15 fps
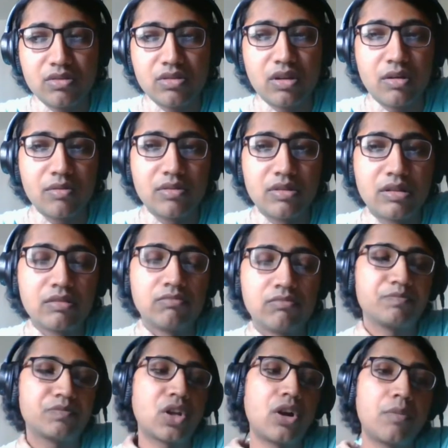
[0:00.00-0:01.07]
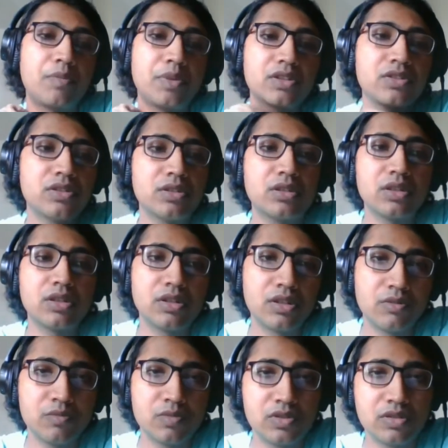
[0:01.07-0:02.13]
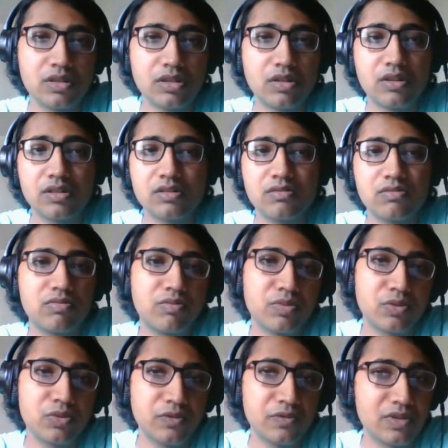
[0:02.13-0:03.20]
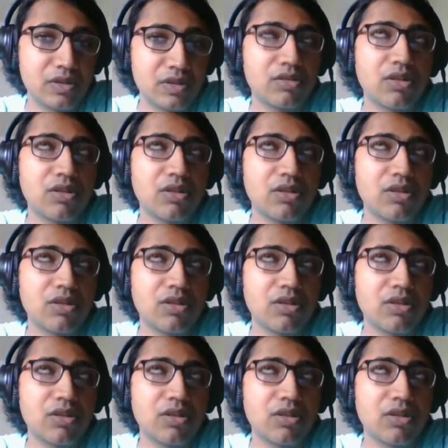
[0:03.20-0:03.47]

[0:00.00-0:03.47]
topics or theorems or proofs,